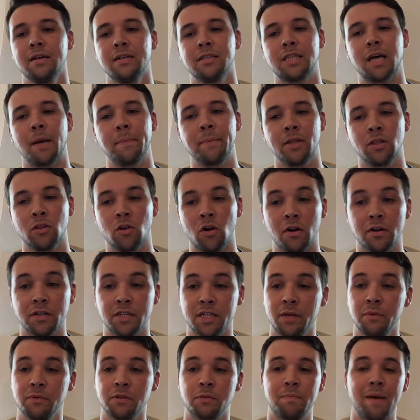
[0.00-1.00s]
Tommy
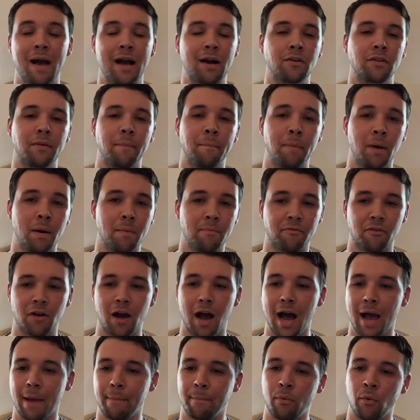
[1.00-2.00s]
Lawrence, he was back on the bump for
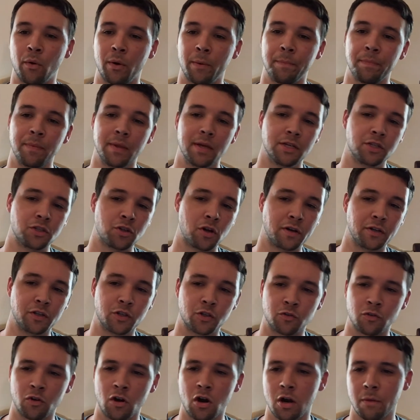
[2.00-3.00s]
High Point. Started
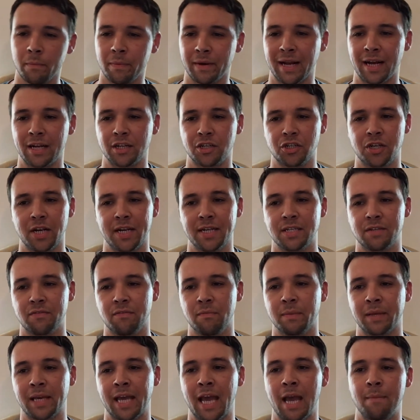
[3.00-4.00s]
strong, but he got chased
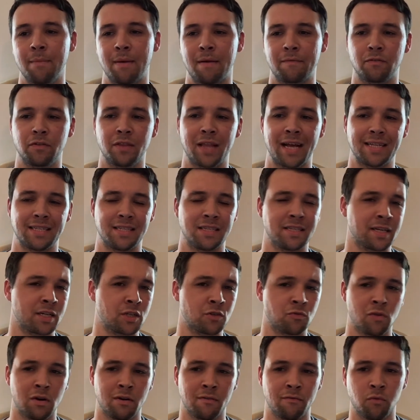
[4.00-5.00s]
from the game after that
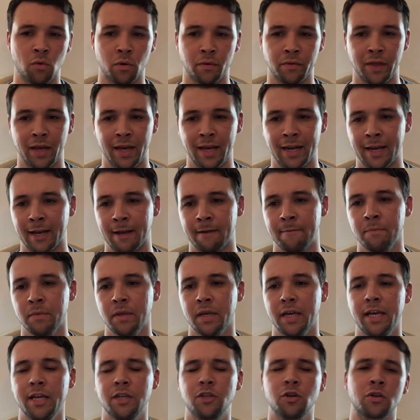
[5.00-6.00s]
6-run 4th inning.
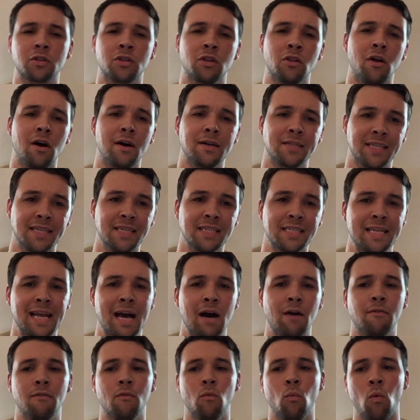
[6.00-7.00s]
He took the loss. He's
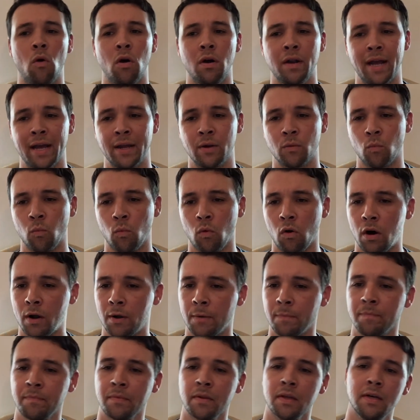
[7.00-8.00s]
now
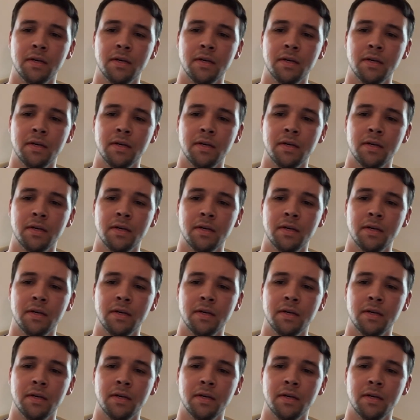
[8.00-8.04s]
1-1.